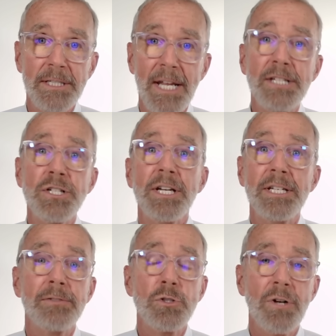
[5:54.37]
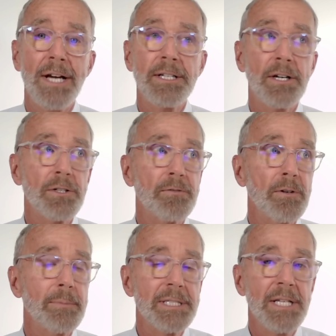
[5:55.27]
And AJ even tried Dr.
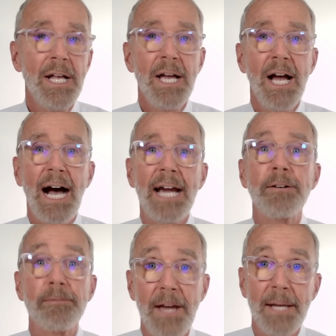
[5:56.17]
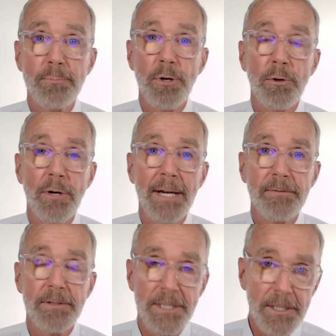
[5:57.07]
Fuhrman's higher fat
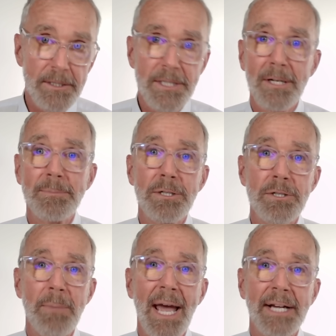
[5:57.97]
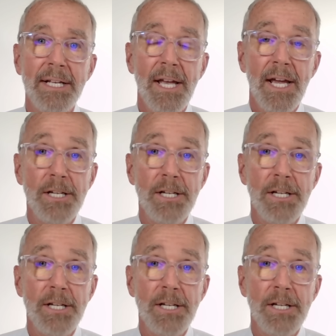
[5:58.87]
program for years, some years back,